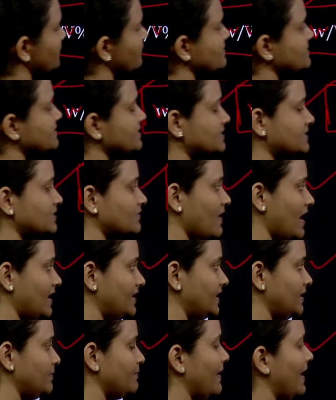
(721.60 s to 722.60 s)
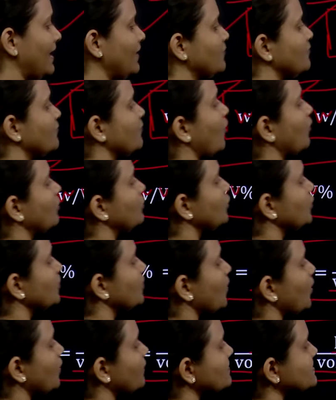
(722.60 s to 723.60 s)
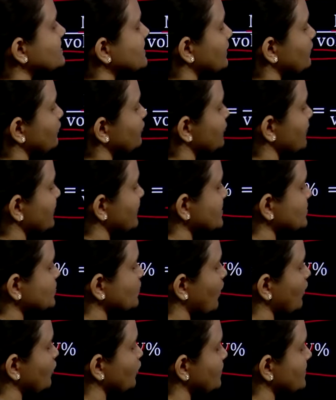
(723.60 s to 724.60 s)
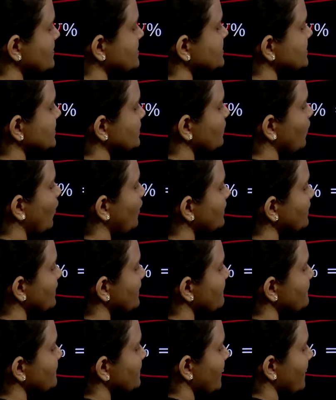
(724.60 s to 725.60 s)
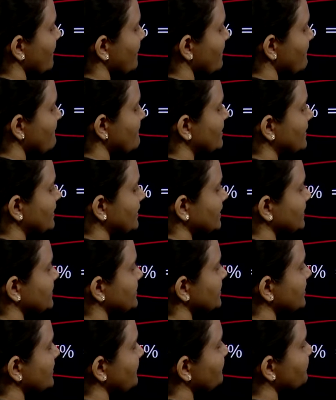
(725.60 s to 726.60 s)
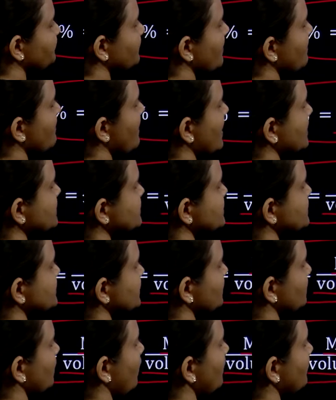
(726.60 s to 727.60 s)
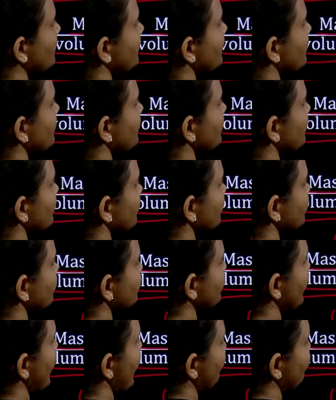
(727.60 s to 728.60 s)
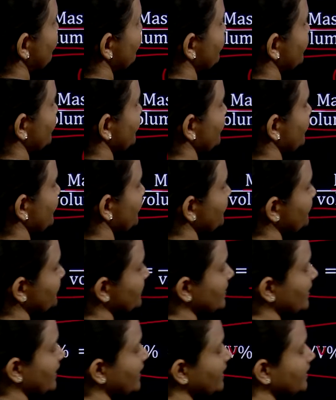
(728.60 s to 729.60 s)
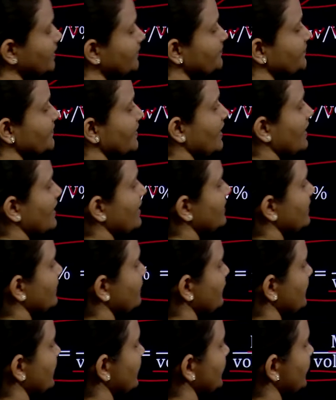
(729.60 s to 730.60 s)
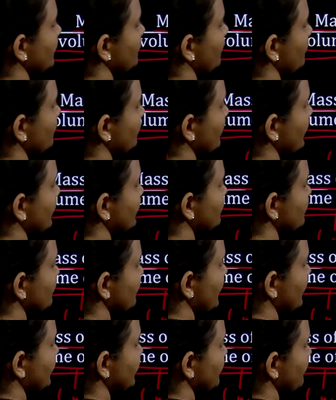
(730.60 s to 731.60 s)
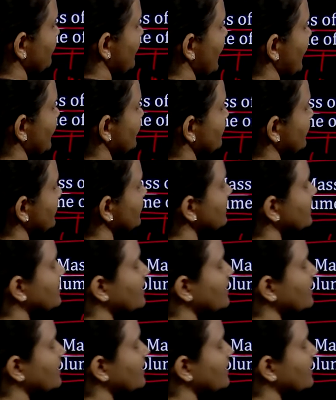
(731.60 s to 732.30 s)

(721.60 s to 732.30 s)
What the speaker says: which is divided by volume of solution. This volume is in what? Milliliter. Mass is in what? Gram. Correct? Definitely you are going to multiply it with